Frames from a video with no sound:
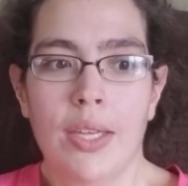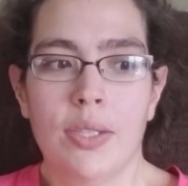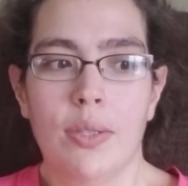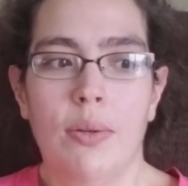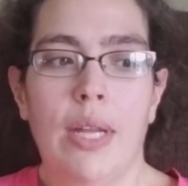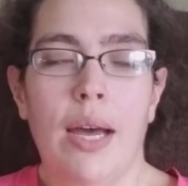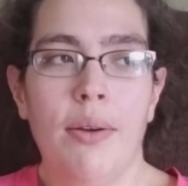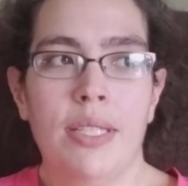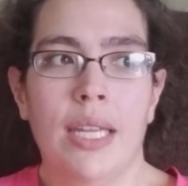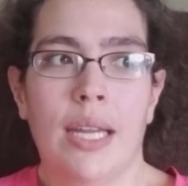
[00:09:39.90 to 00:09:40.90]
so now
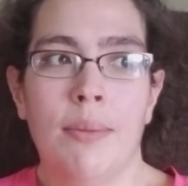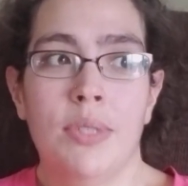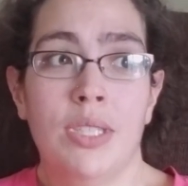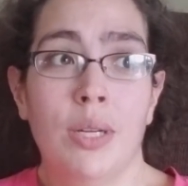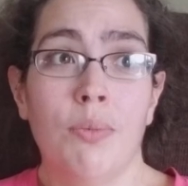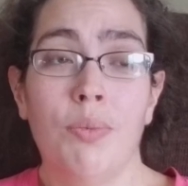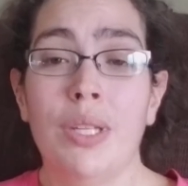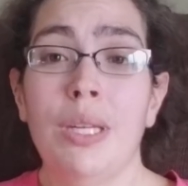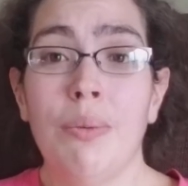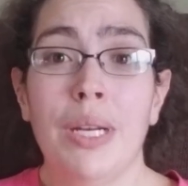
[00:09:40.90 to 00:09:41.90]
it's like, I'm just, like,
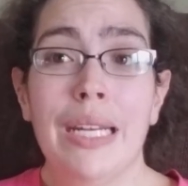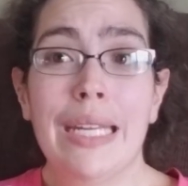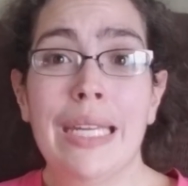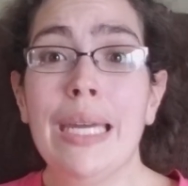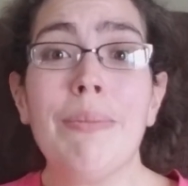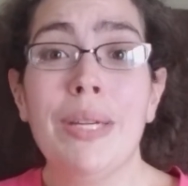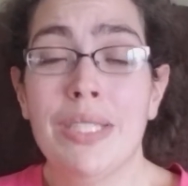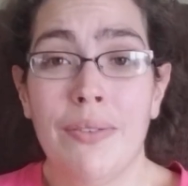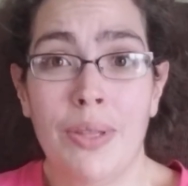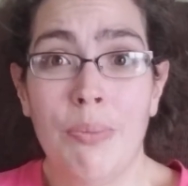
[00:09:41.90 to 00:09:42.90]
really wanting to kick
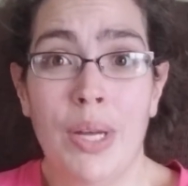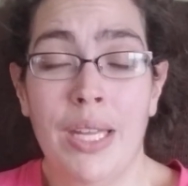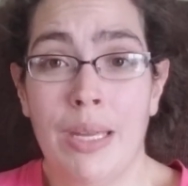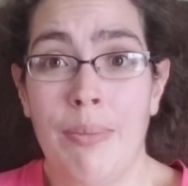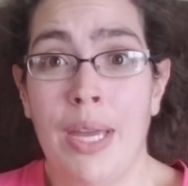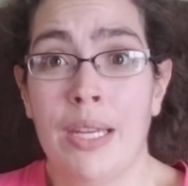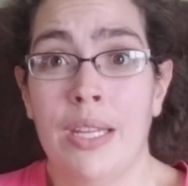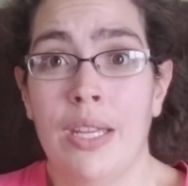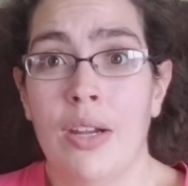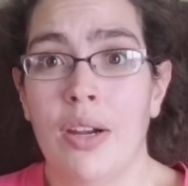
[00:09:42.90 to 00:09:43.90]
myself in the butt and get back into
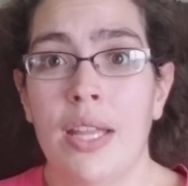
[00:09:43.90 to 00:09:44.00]
gear.